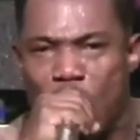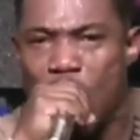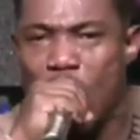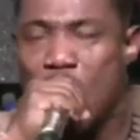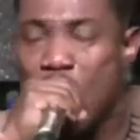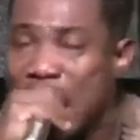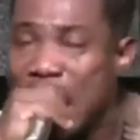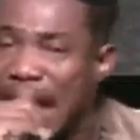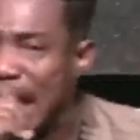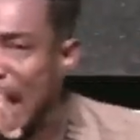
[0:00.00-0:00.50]

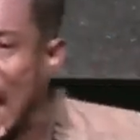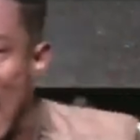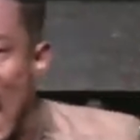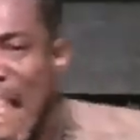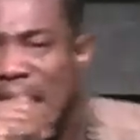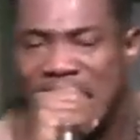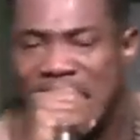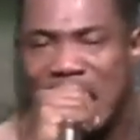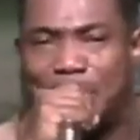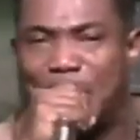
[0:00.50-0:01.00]
It
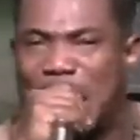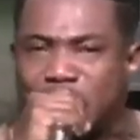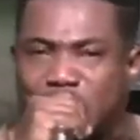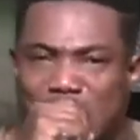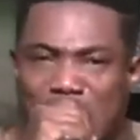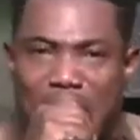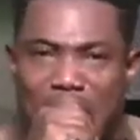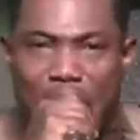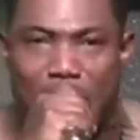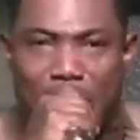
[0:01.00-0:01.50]
can never
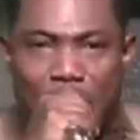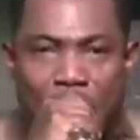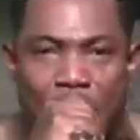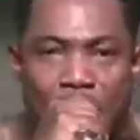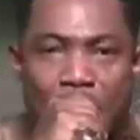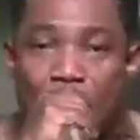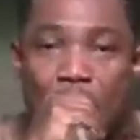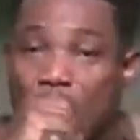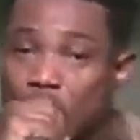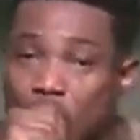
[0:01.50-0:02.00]
shy.
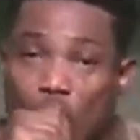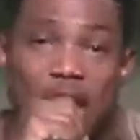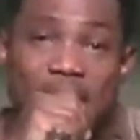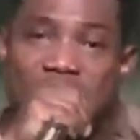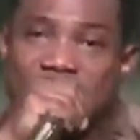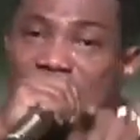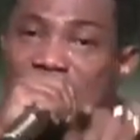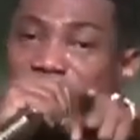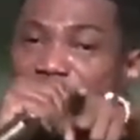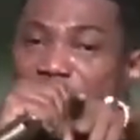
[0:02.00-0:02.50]
Don't
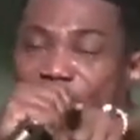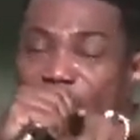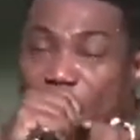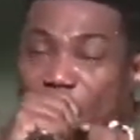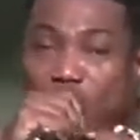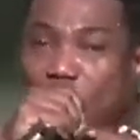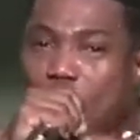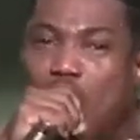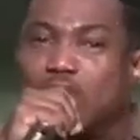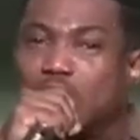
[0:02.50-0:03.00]
give a
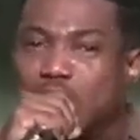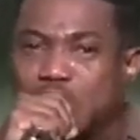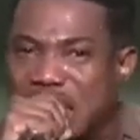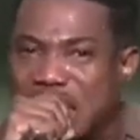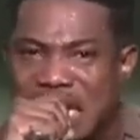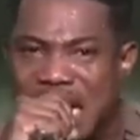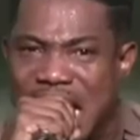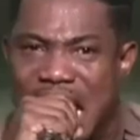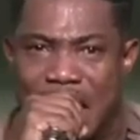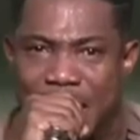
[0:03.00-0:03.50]
foothold to
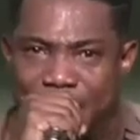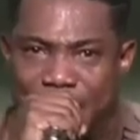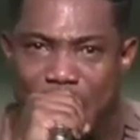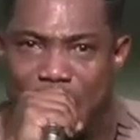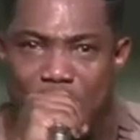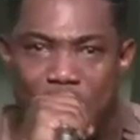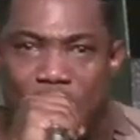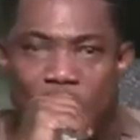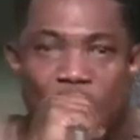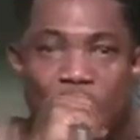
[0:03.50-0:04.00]
the enemy.
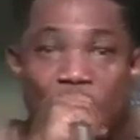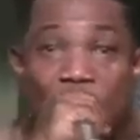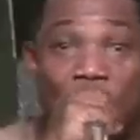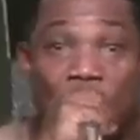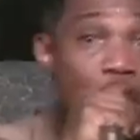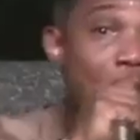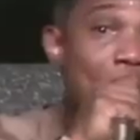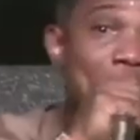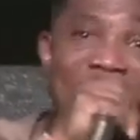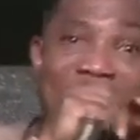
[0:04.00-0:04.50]

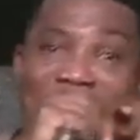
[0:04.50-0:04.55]
No matter